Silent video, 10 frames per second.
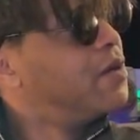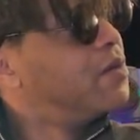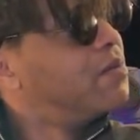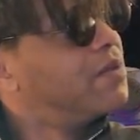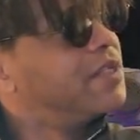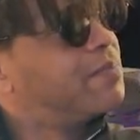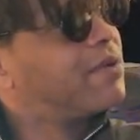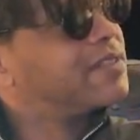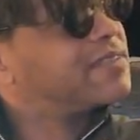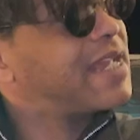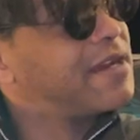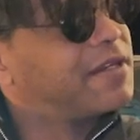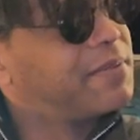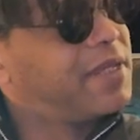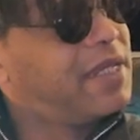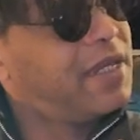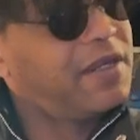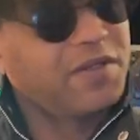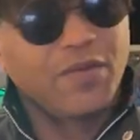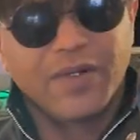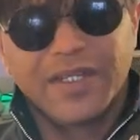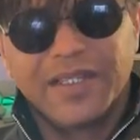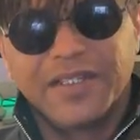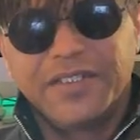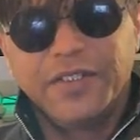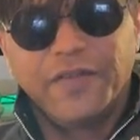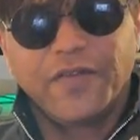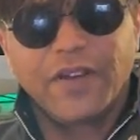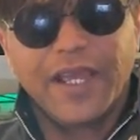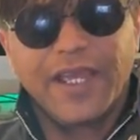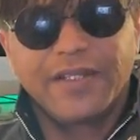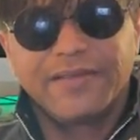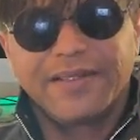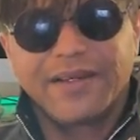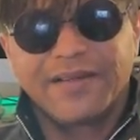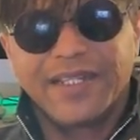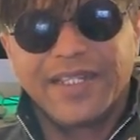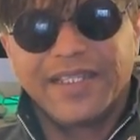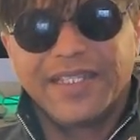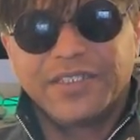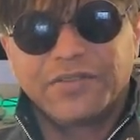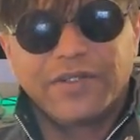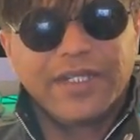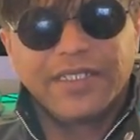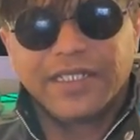when you press down up here, the 1 and the 2 fret on any of these strings,